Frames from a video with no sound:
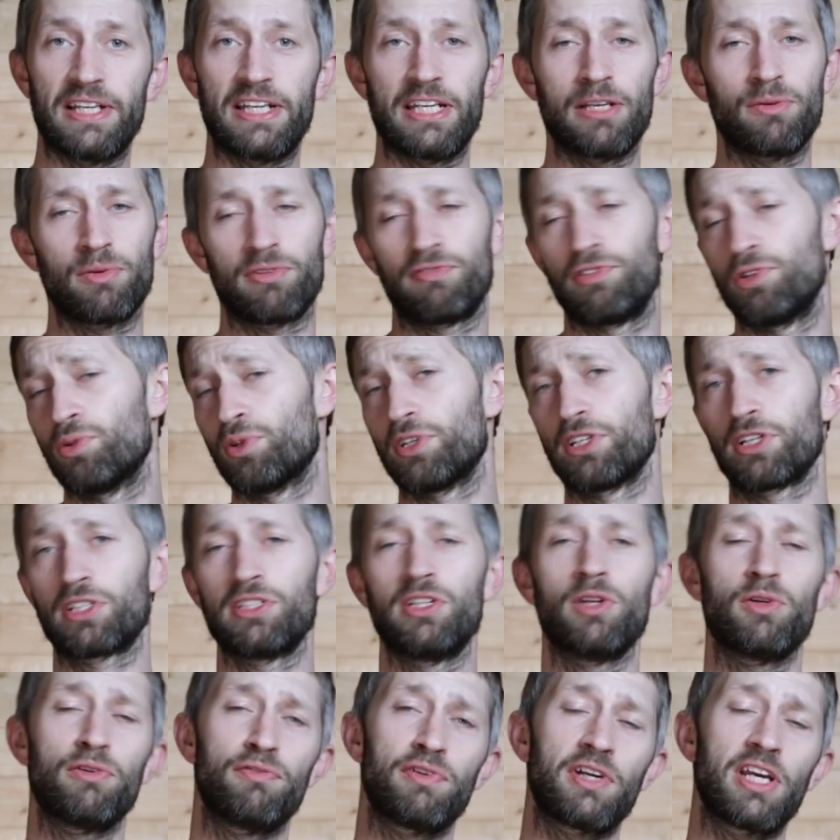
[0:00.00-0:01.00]
And if you want a
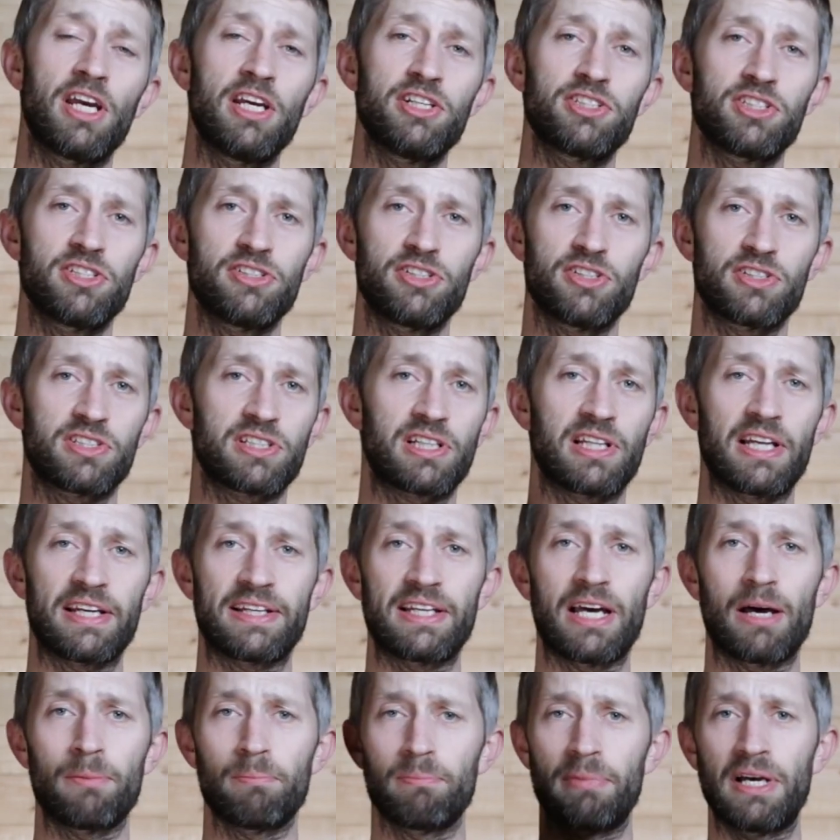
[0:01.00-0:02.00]
notification, just click
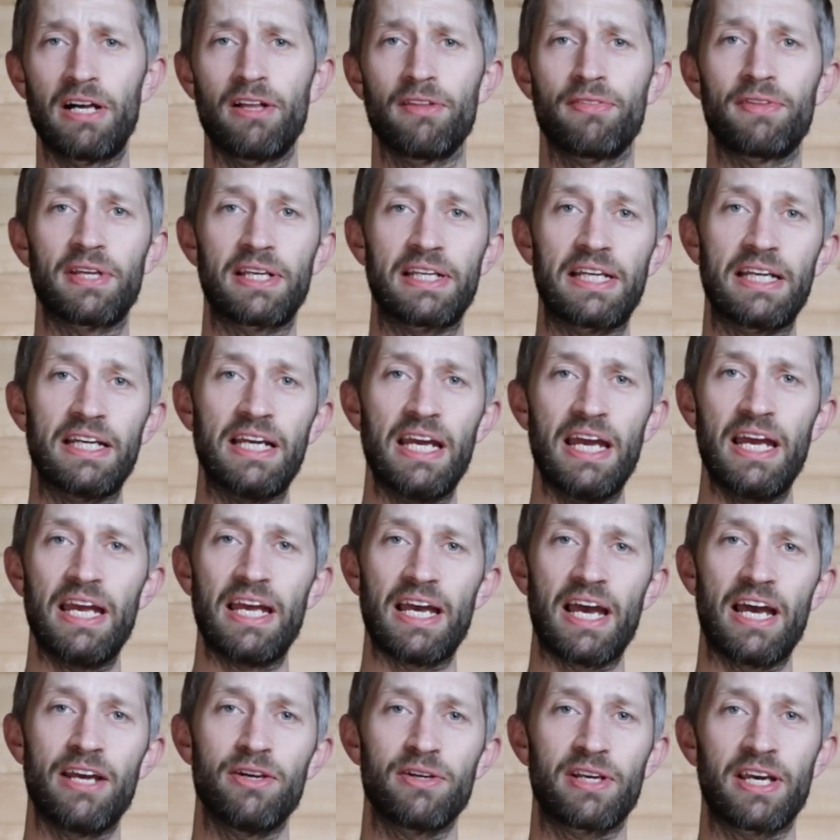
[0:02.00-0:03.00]
that bell thingy
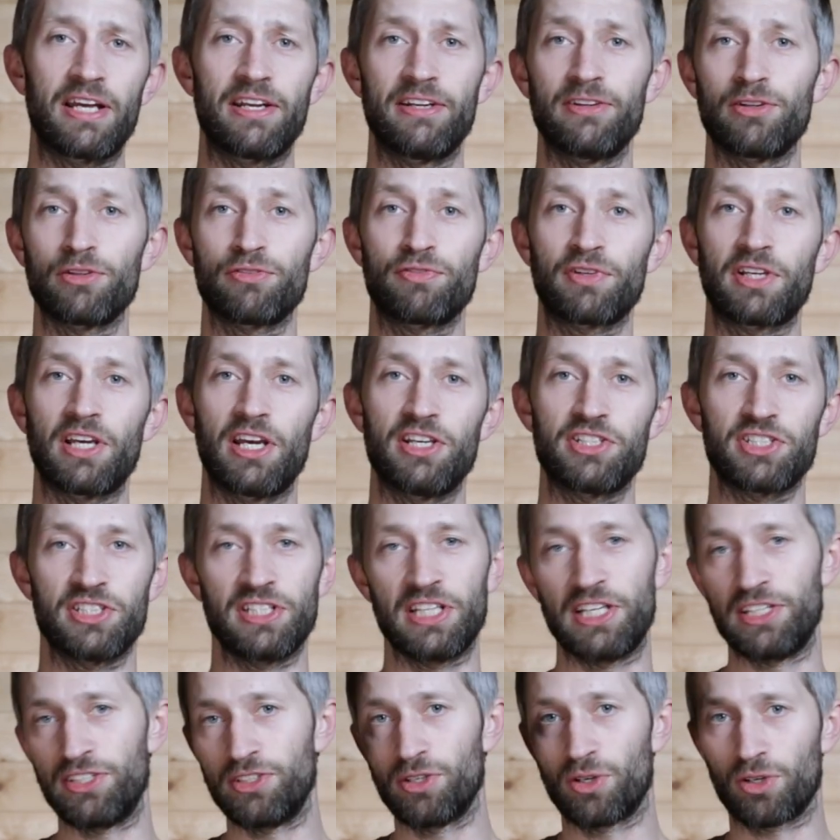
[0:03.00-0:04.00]
and you get a notification
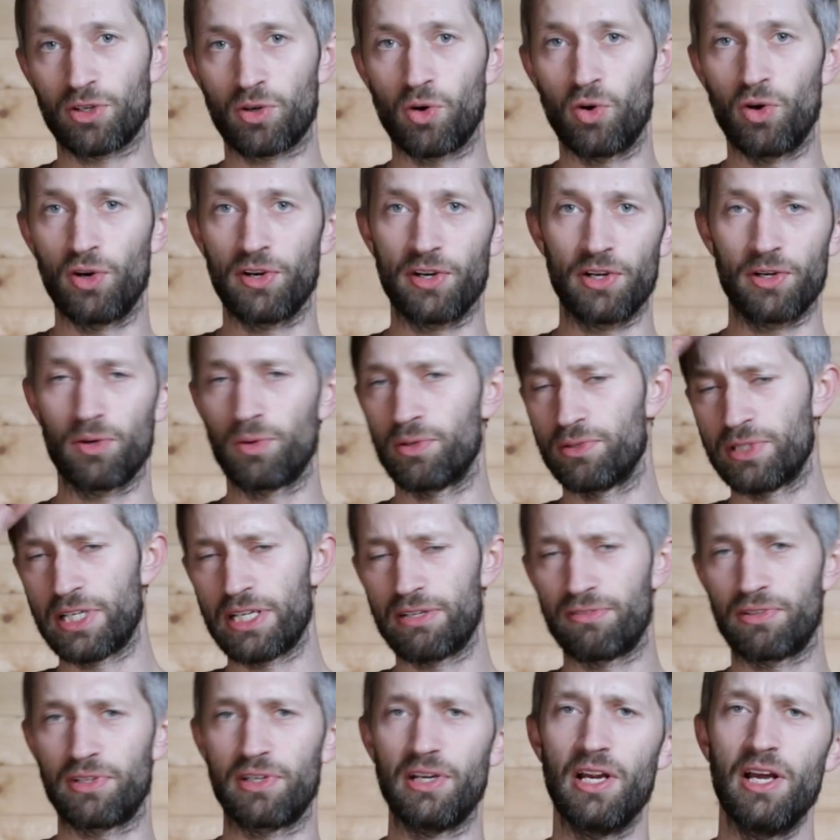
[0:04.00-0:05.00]
in your corner or
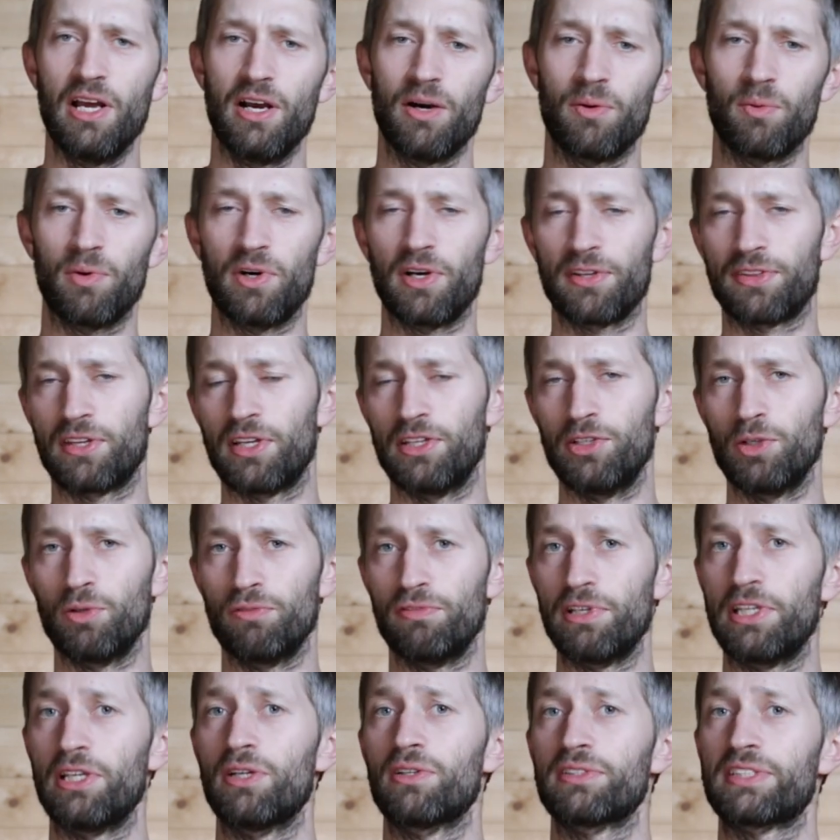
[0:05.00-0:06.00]
whatever with the new
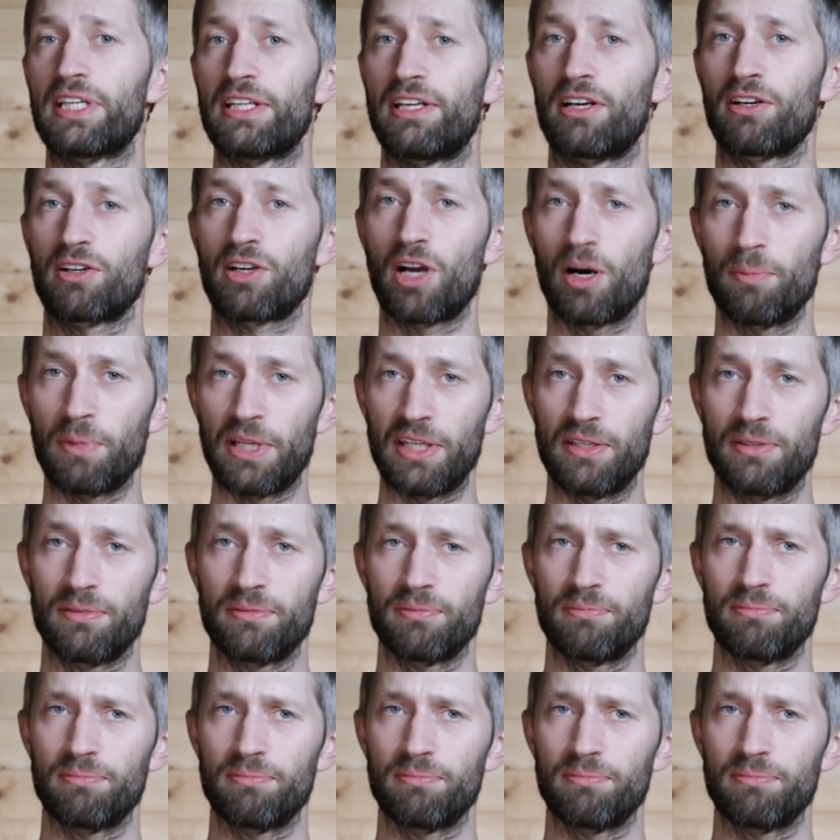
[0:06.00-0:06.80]
videos that are coming.